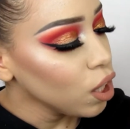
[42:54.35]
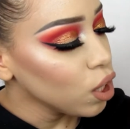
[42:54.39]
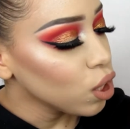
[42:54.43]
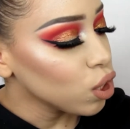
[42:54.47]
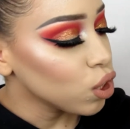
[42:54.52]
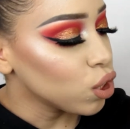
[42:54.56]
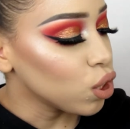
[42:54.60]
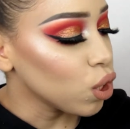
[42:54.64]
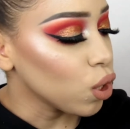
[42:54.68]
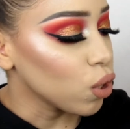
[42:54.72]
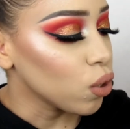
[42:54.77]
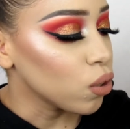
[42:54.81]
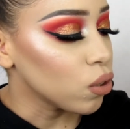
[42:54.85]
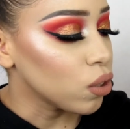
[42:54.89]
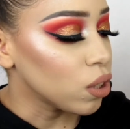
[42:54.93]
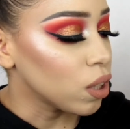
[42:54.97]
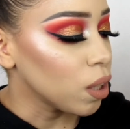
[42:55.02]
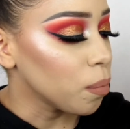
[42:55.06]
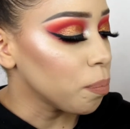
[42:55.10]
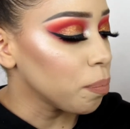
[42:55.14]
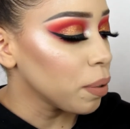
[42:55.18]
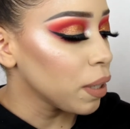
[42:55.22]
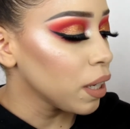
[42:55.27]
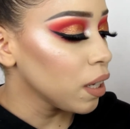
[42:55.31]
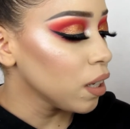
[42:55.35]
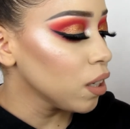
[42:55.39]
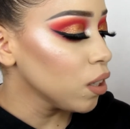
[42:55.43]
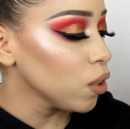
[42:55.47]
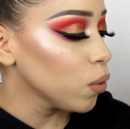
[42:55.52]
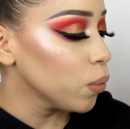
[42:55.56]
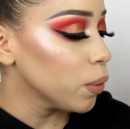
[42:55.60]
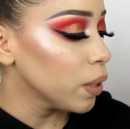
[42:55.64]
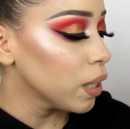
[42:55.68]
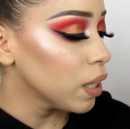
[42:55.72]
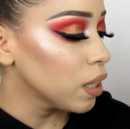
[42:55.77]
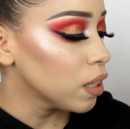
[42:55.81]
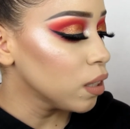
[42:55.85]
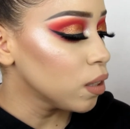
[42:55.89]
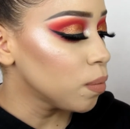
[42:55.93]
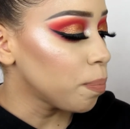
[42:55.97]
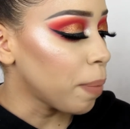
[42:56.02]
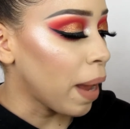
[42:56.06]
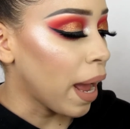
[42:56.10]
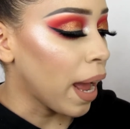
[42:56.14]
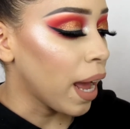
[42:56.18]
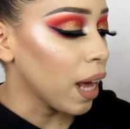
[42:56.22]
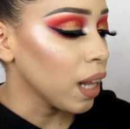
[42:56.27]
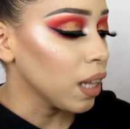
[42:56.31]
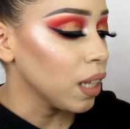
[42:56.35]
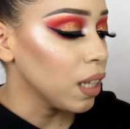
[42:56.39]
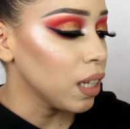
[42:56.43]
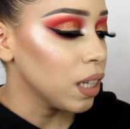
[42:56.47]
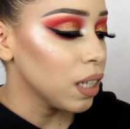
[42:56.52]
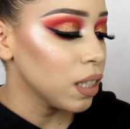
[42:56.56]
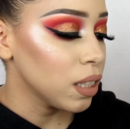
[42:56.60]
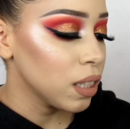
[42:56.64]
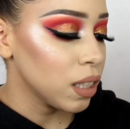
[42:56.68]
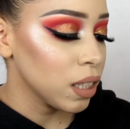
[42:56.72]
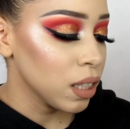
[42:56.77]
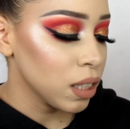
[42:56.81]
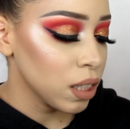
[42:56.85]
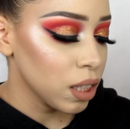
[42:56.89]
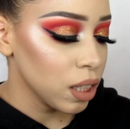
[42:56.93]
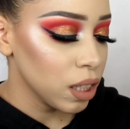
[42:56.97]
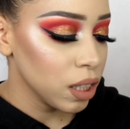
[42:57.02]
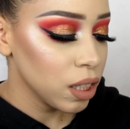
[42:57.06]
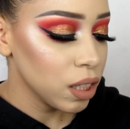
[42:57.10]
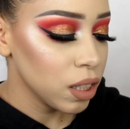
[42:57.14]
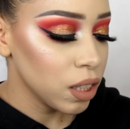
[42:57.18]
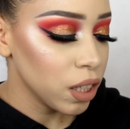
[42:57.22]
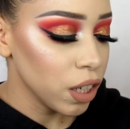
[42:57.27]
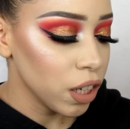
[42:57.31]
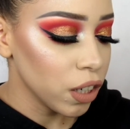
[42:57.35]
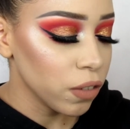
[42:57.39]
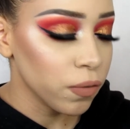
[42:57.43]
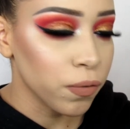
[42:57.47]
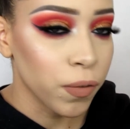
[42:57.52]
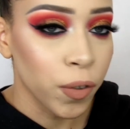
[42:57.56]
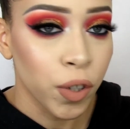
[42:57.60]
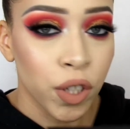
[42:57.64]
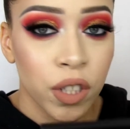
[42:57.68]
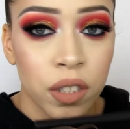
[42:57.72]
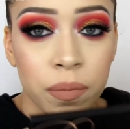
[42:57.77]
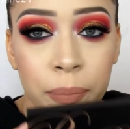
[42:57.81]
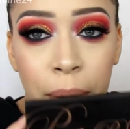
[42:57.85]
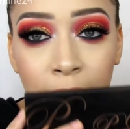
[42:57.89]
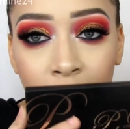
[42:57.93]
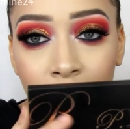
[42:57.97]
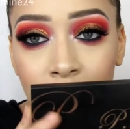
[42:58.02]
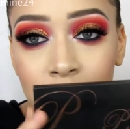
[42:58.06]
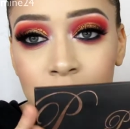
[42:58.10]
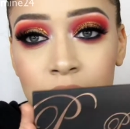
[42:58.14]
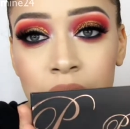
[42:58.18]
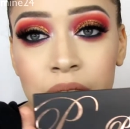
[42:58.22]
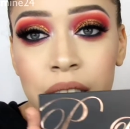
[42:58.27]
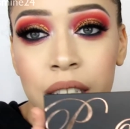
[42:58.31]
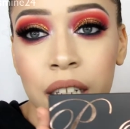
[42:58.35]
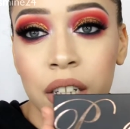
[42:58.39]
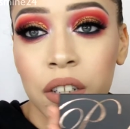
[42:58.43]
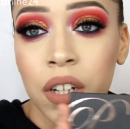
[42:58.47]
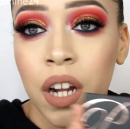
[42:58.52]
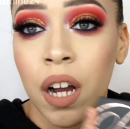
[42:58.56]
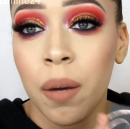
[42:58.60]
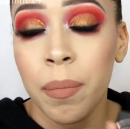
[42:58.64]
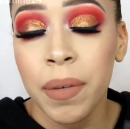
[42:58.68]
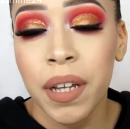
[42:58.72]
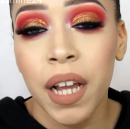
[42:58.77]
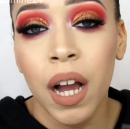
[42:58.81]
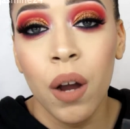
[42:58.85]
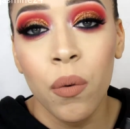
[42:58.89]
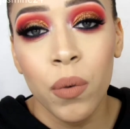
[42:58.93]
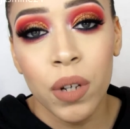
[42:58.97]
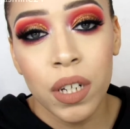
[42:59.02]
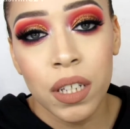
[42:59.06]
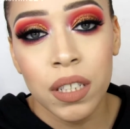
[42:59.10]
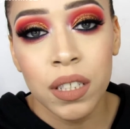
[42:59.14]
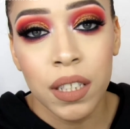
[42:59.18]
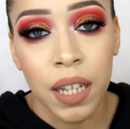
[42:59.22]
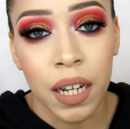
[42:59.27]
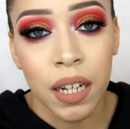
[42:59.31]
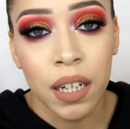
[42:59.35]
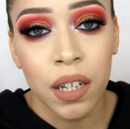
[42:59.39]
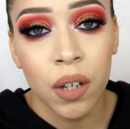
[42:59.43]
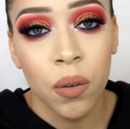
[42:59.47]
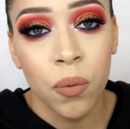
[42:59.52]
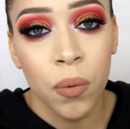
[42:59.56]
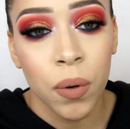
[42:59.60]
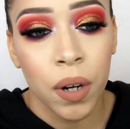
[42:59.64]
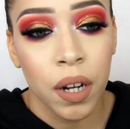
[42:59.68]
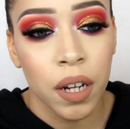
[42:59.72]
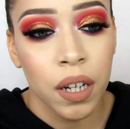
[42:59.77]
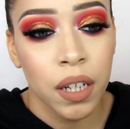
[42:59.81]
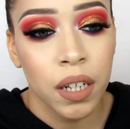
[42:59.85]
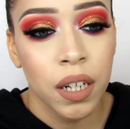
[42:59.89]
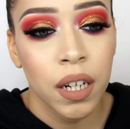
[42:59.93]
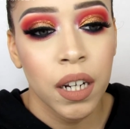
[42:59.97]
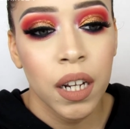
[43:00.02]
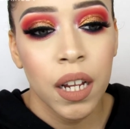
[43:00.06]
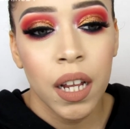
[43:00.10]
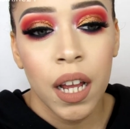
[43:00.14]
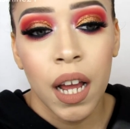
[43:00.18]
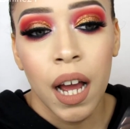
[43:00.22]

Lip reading: So the P.LOUISE palette, this is their first palette. They're coming out with a second one.